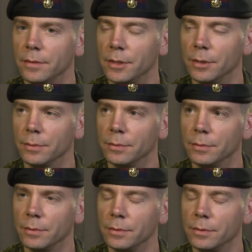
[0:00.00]
So
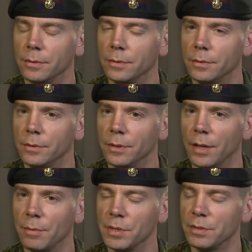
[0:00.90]

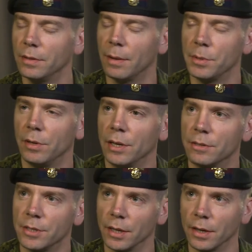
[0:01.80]
that was really
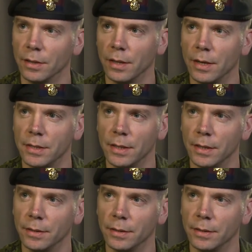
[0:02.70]
interesting, in that